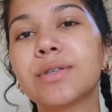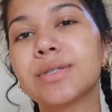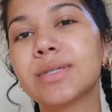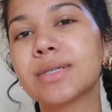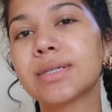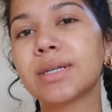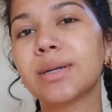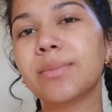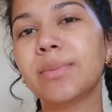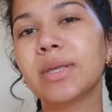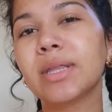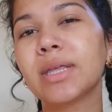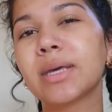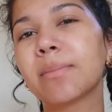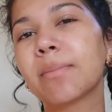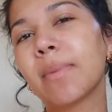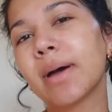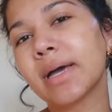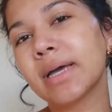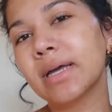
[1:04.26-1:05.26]
This is going to be
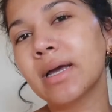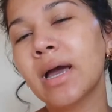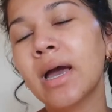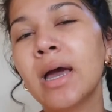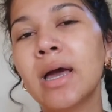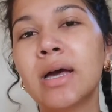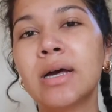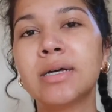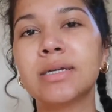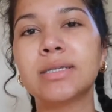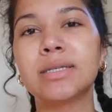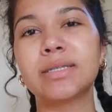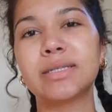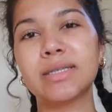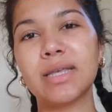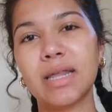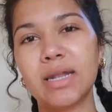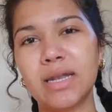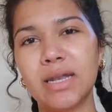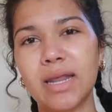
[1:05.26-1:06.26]
like my
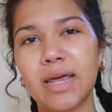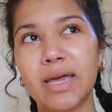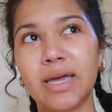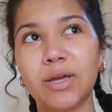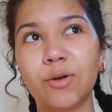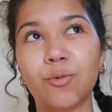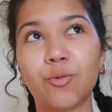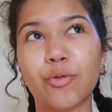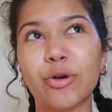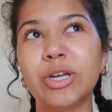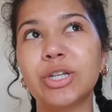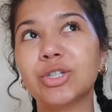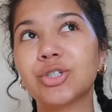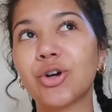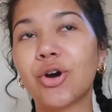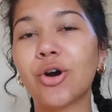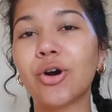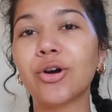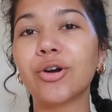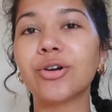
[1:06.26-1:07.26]
Sunday
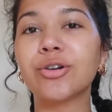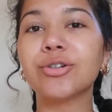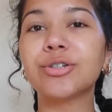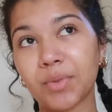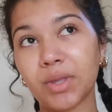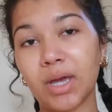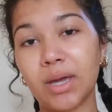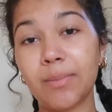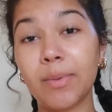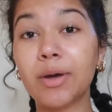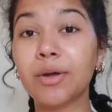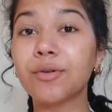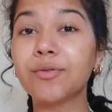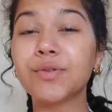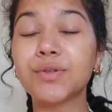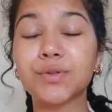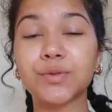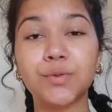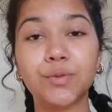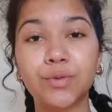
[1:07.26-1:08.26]
recharge. I'm out of
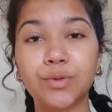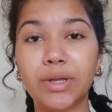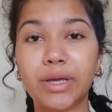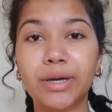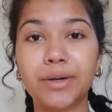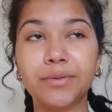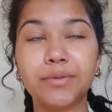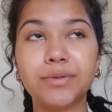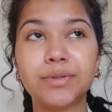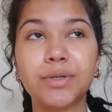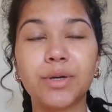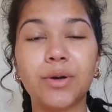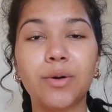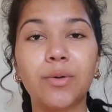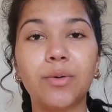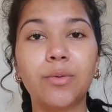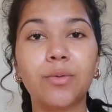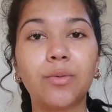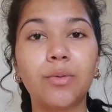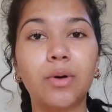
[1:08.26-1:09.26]
school now
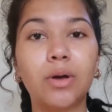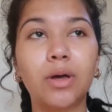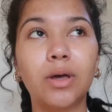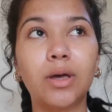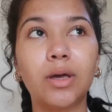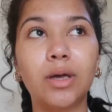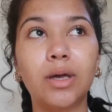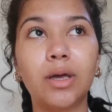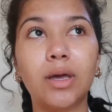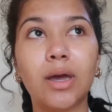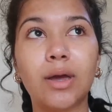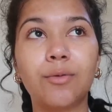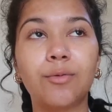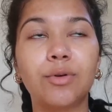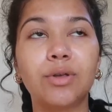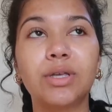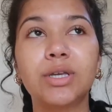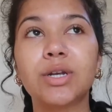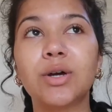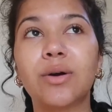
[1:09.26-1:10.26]
so I
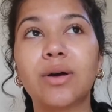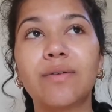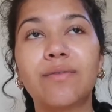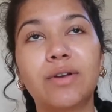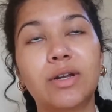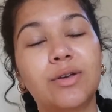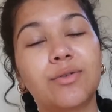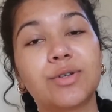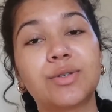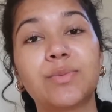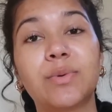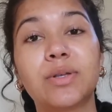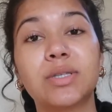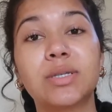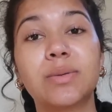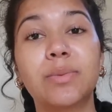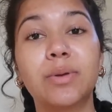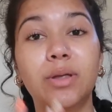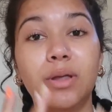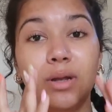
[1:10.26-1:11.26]
really don't have any
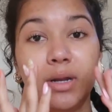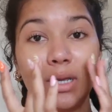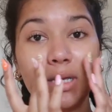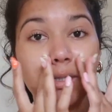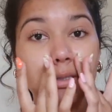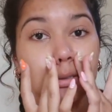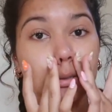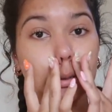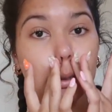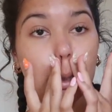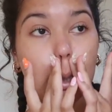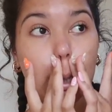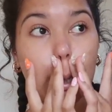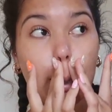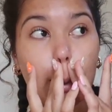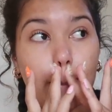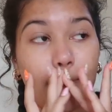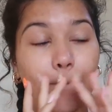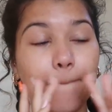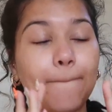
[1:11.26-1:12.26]
responsibilities
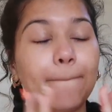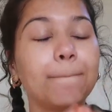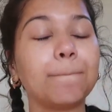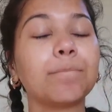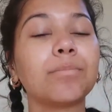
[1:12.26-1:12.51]
um,